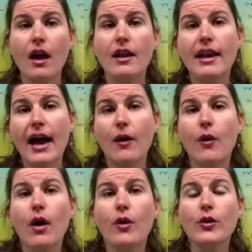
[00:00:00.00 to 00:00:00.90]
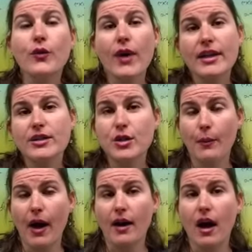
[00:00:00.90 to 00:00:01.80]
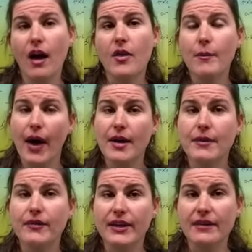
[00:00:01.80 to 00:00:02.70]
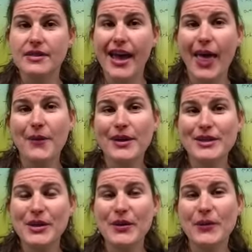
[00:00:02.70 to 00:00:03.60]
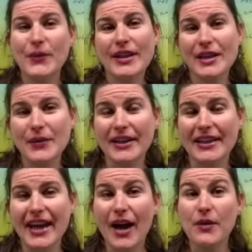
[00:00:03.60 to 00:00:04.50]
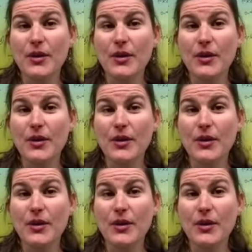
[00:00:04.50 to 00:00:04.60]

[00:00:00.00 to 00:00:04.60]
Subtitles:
Now, you find stomata on the bottom of leaves, and I want to show you really quickly how